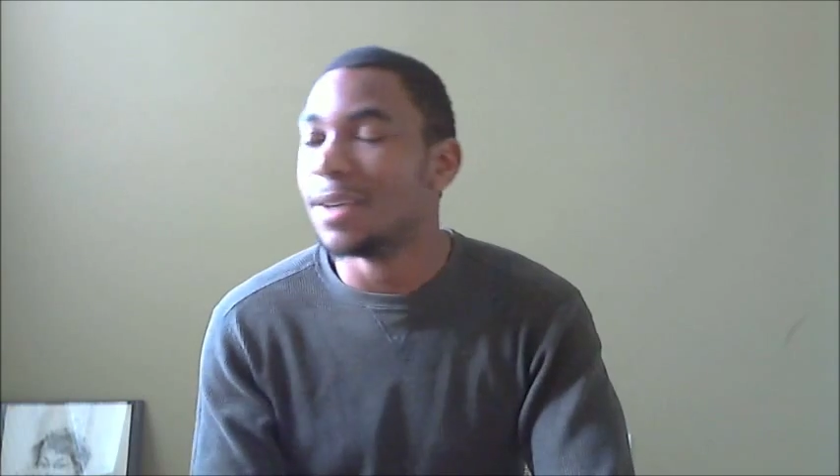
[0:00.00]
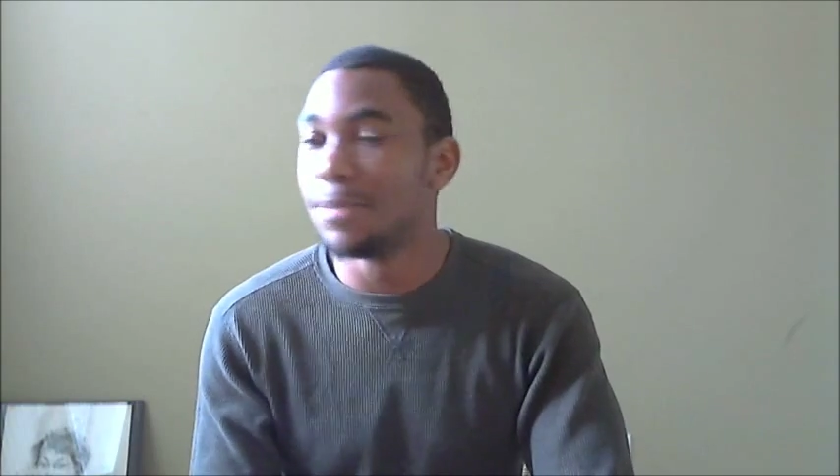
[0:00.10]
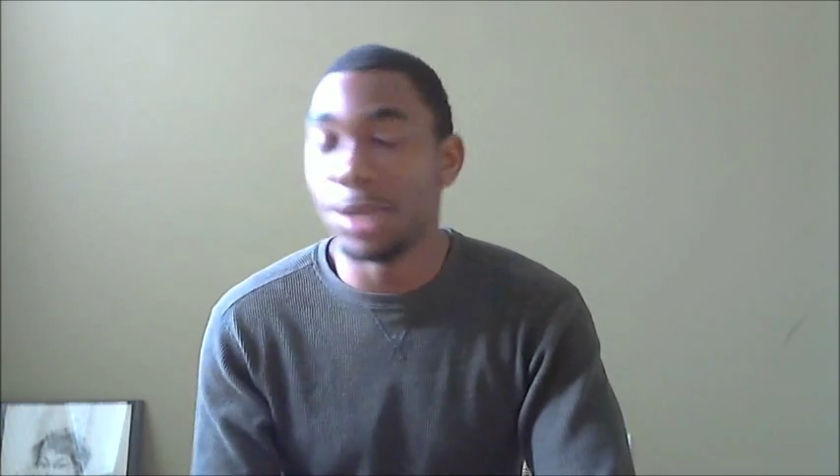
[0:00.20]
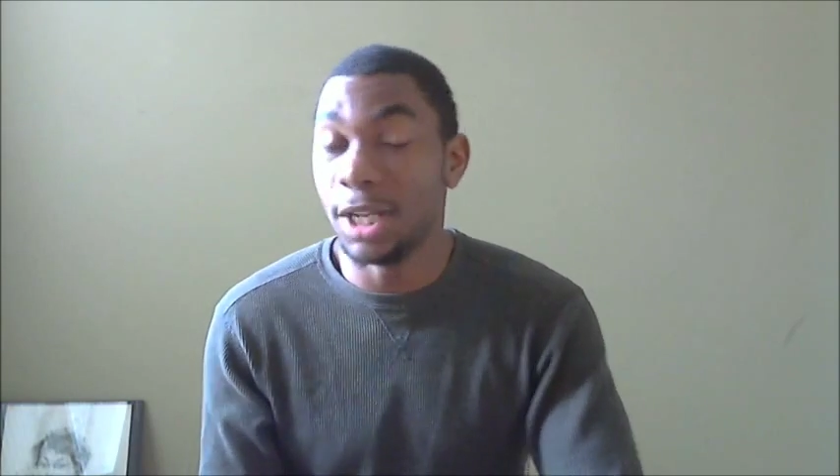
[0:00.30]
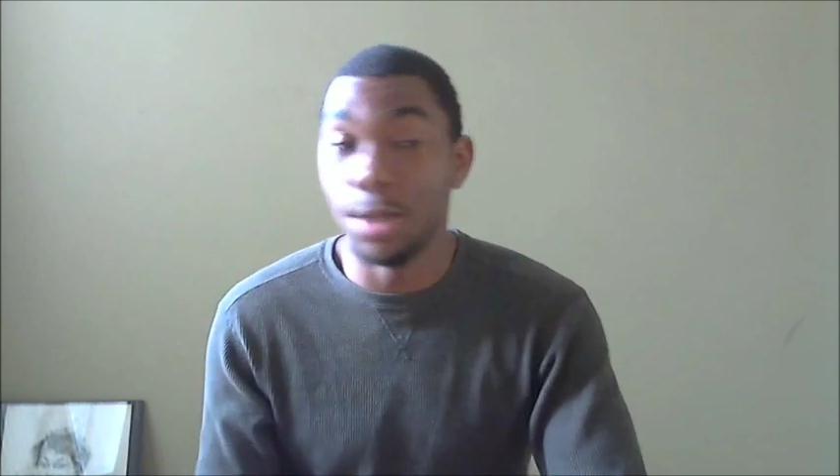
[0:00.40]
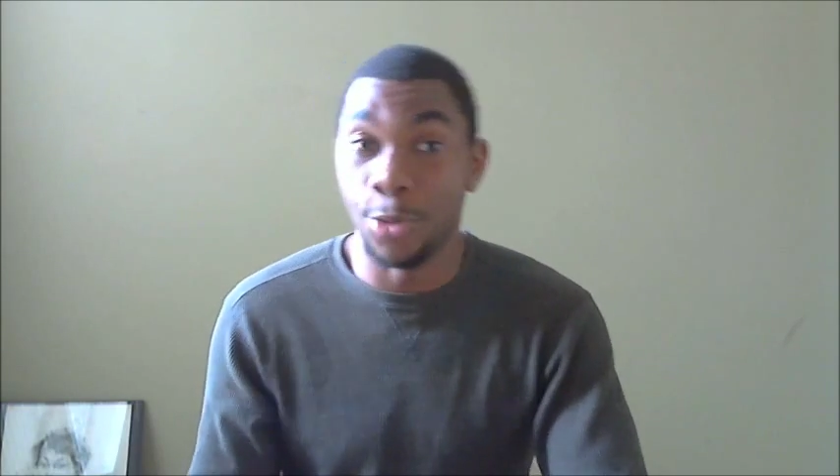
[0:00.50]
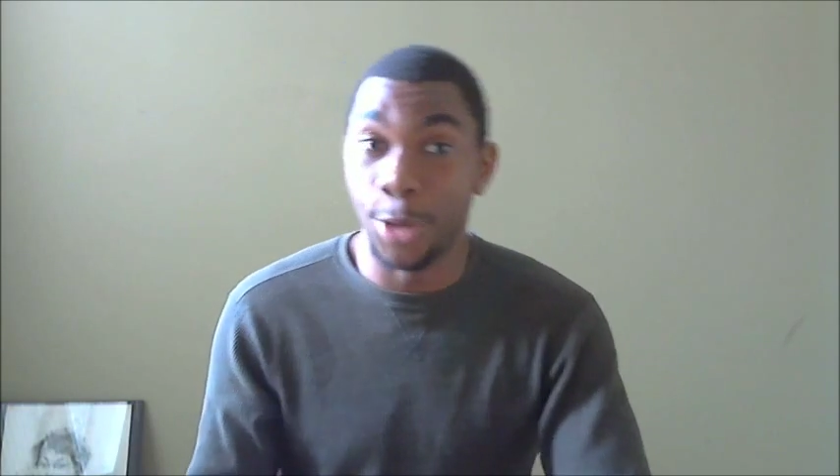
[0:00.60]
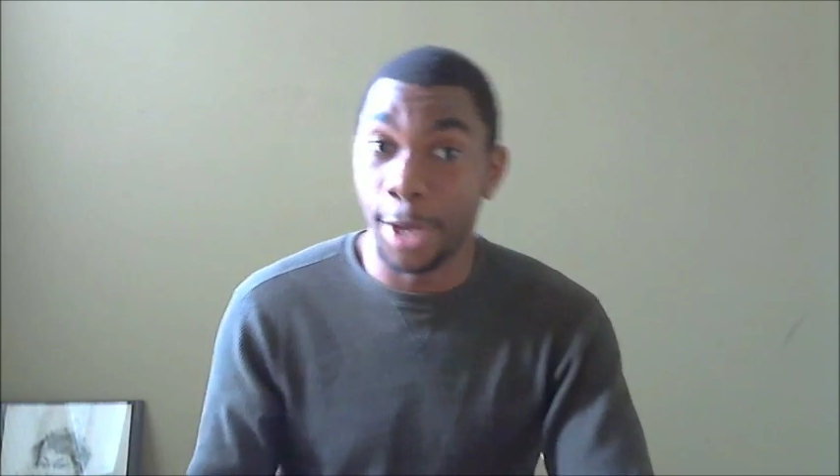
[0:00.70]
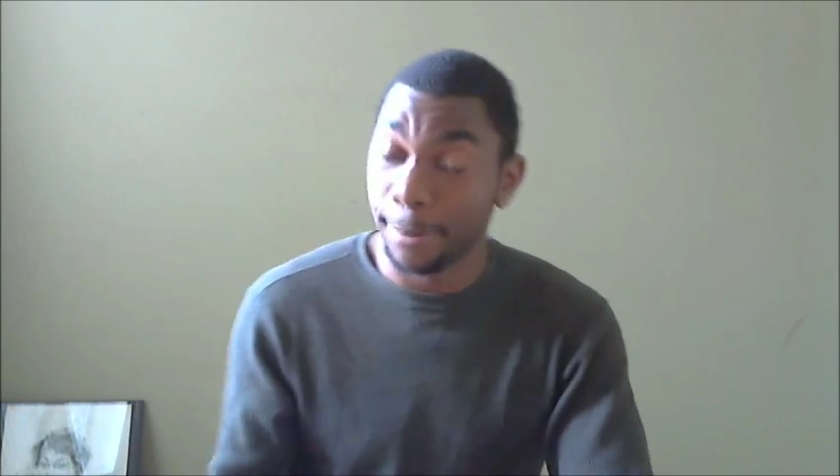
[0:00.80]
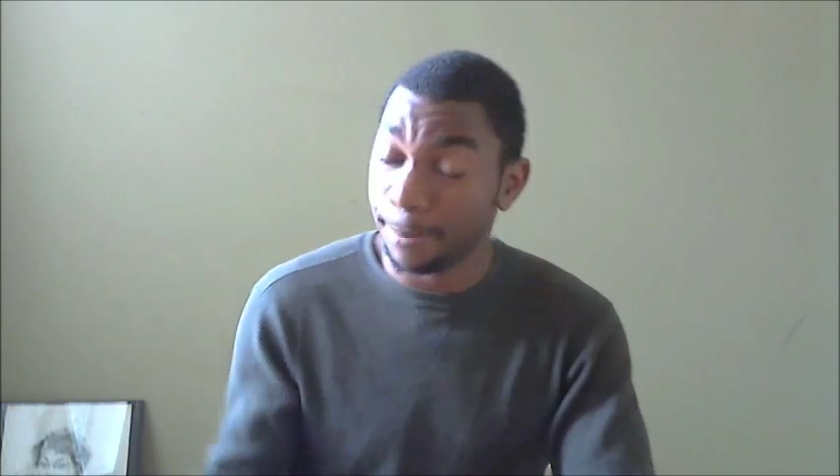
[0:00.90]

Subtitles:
But anyway,